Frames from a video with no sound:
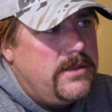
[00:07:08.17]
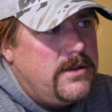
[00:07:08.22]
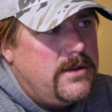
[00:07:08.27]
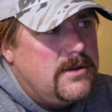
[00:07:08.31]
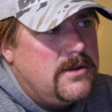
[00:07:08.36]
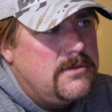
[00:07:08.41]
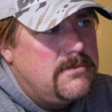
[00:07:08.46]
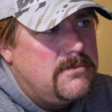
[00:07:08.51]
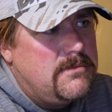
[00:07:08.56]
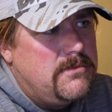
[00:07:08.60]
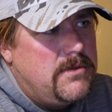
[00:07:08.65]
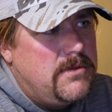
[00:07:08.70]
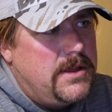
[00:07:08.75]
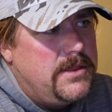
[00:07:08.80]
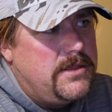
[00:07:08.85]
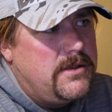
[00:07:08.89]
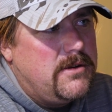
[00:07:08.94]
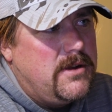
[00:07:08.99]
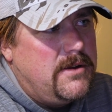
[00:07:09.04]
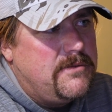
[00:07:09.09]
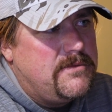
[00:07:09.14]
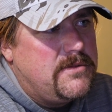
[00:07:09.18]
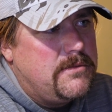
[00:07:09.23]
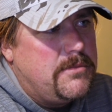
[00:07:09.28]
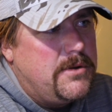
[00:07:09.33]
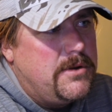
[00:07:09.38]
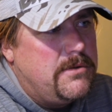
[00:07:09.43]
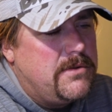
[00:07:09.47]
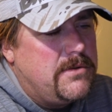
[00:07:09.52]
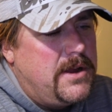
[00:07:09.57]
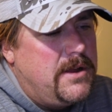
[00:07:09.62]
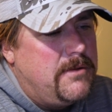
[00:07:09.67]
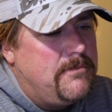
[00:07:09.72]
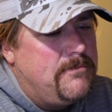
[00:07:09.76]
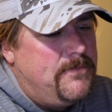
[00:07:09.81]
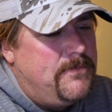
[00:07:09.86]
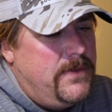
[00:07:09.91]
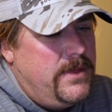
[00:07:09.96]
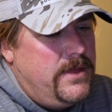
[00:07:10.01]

there off the boat ramp.